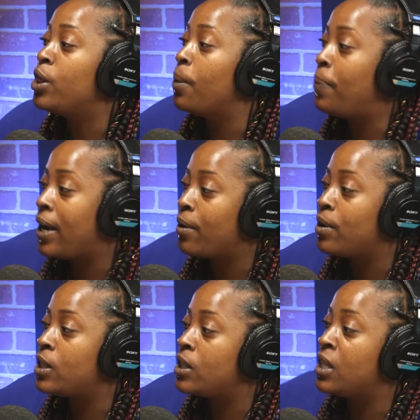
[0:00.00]
the
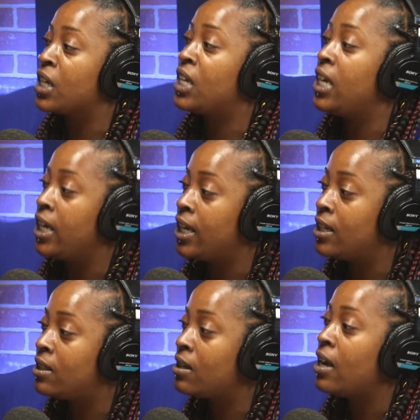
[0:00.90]
parents, the
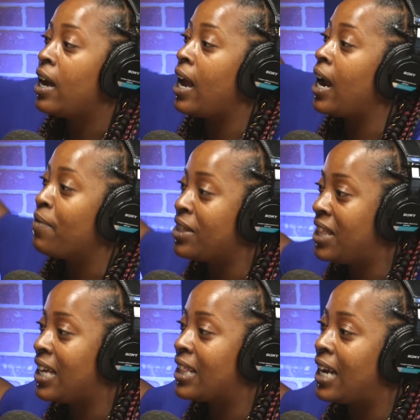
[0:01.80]
kids, oh, everything
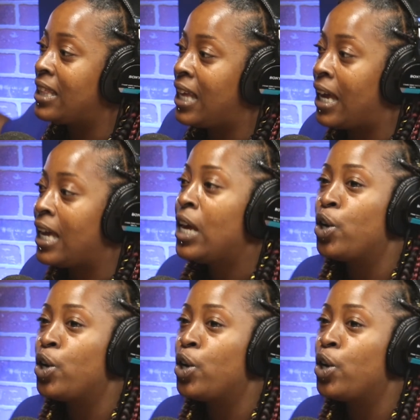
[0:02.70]
yeah, that, like yeah, that.